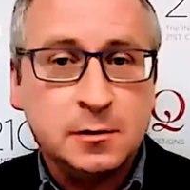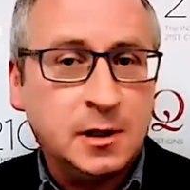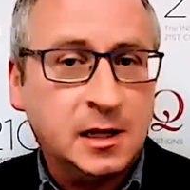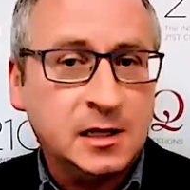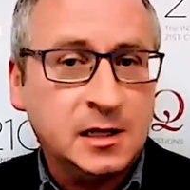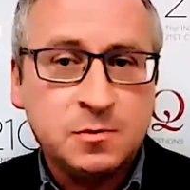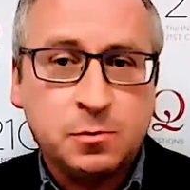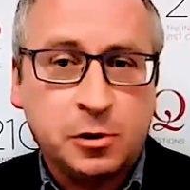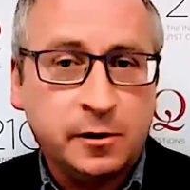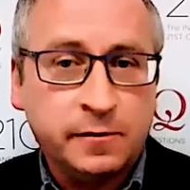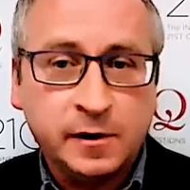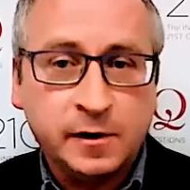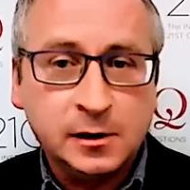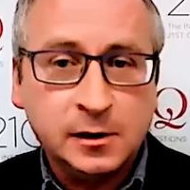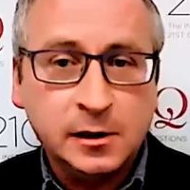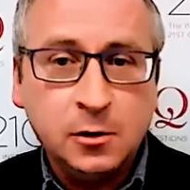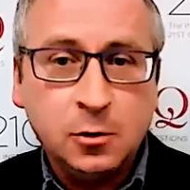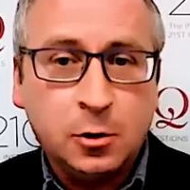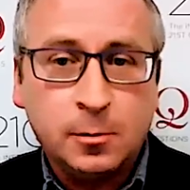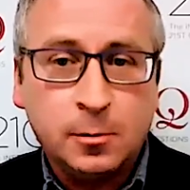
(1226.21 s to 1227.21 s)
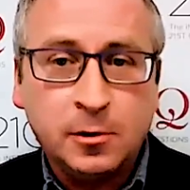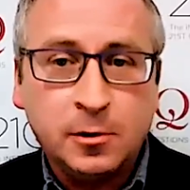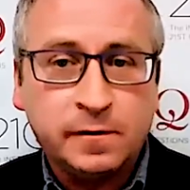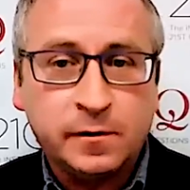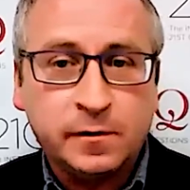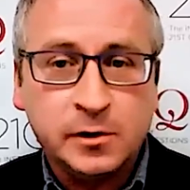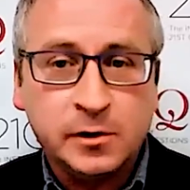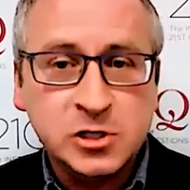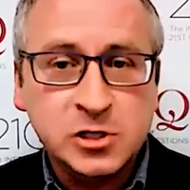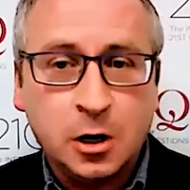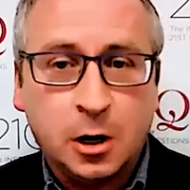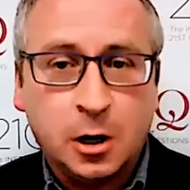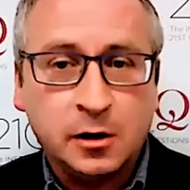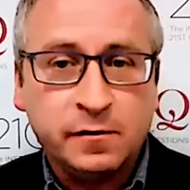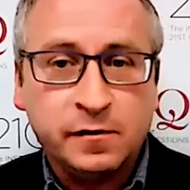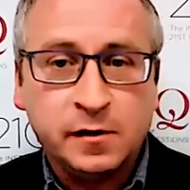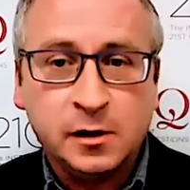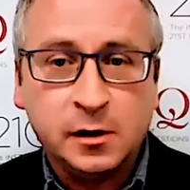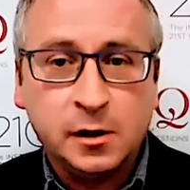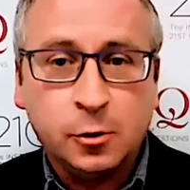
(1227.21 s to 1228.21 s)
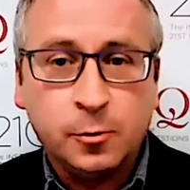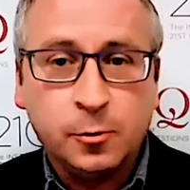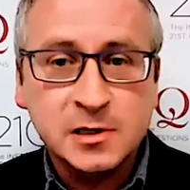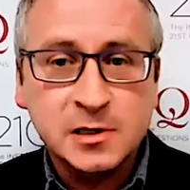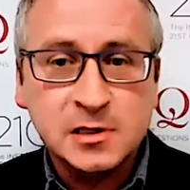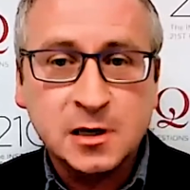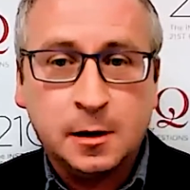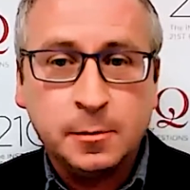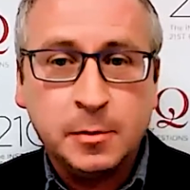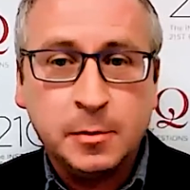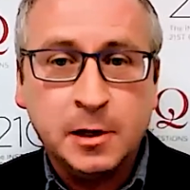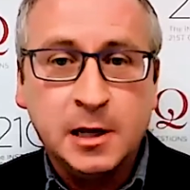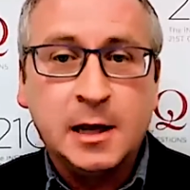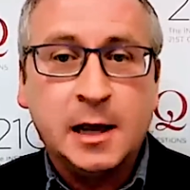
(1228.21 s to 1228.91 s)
That's perfectly normal for geography that opens up,